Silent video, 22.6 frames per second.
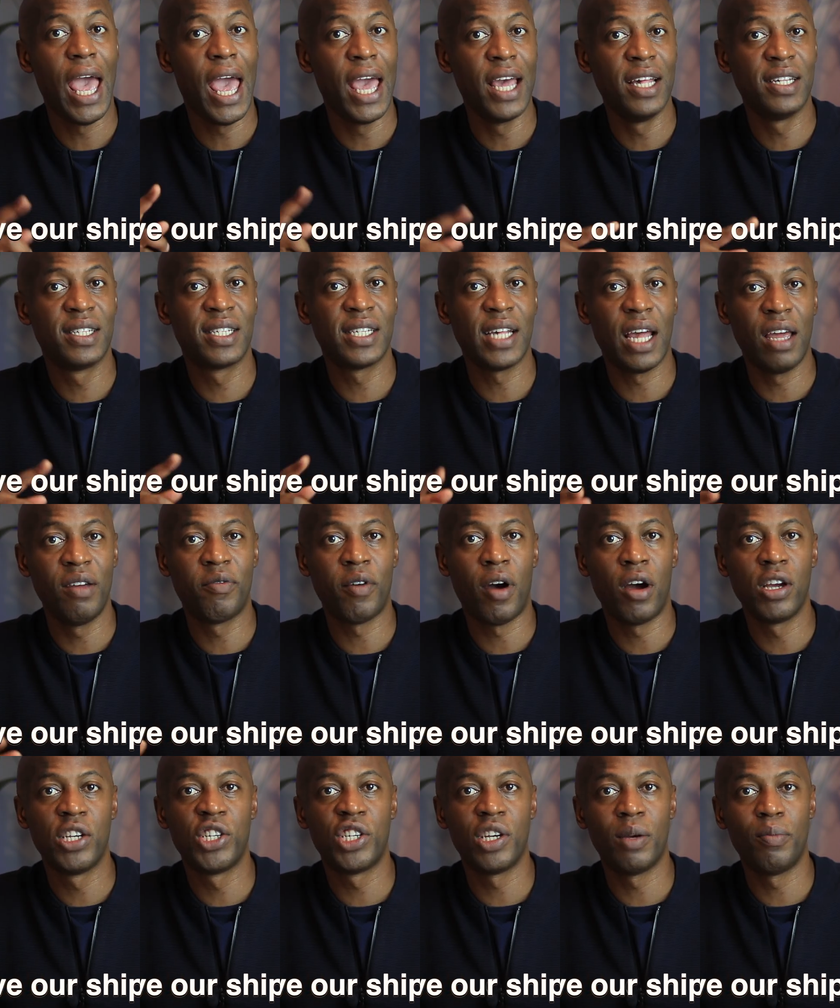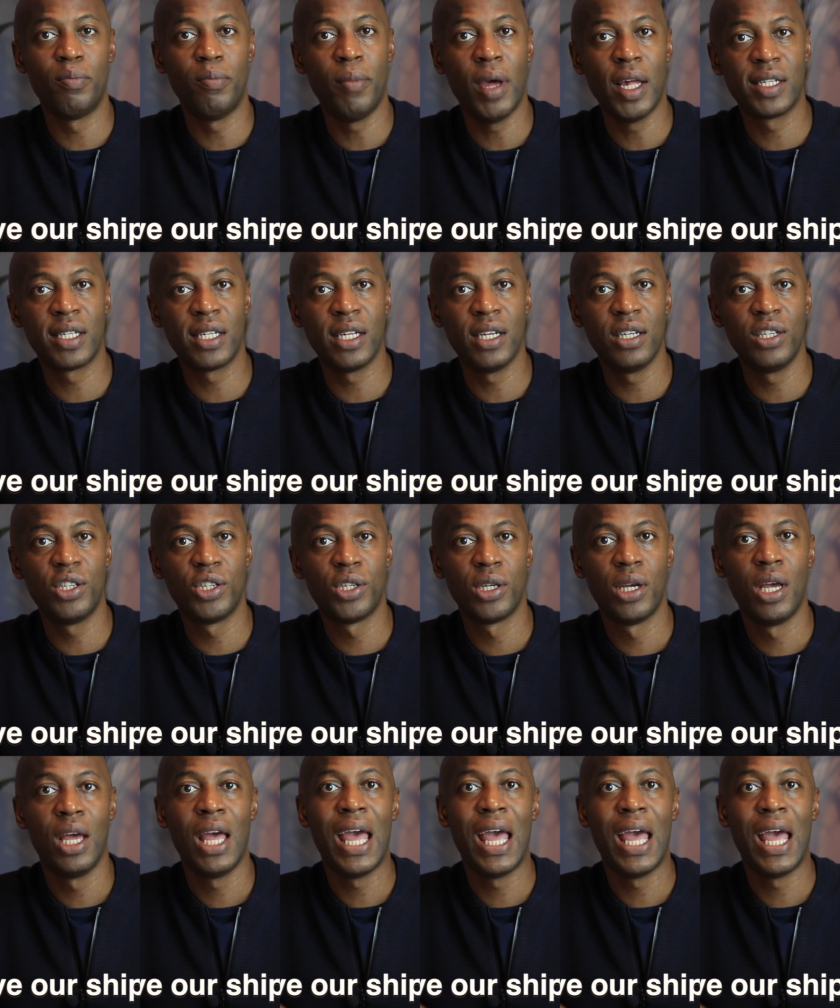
A save our ship message,